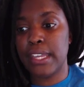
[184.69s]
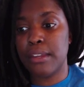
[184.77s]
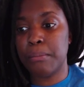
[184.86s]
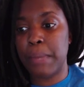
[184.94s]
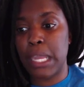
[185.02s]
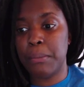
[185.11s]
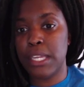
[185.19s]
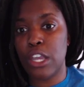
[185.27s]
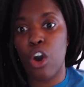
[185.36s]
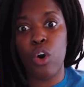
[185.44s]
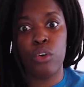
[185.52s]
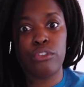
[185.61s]
maybe
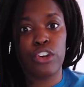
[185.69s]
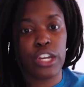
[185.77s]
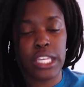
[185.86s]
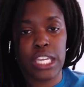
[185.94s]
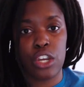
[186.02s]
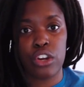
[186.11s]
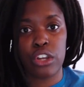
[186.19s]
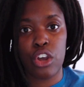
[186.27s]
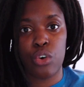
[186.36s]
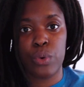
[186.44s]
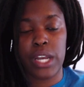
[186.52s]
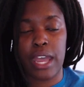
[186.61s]
over a year
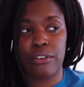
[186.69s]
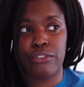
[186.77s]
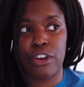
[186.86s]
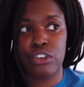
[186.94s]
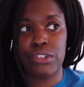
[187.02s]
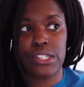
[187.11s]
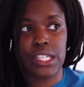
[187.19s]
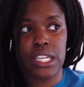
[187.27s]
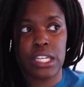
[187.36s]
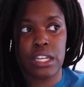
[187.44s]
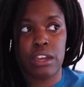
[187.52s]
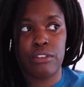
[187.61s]
ago when I first
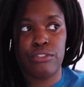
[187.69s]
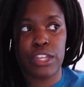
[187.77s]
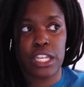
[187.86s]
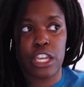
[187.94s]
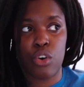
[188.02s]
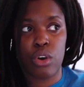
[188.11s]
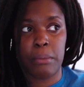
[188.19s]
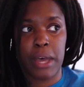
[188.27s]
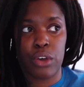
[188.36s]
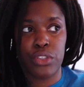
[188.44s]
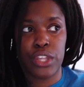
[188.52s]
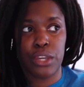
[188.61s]
did a video
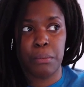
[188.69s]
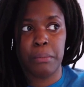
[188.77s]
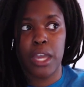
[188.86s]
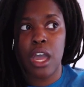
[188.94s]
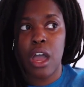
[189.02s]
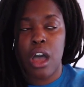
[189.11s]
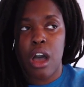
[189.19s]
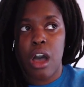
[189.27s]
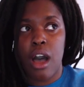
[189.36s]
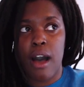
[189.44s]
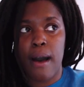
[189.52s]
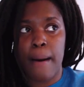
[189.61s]
about them.
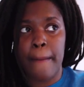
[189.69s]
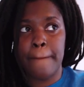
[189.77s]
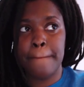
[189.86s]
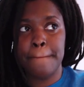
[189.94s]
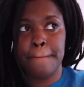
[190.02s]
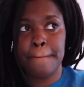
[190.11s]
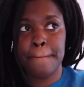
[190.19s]
And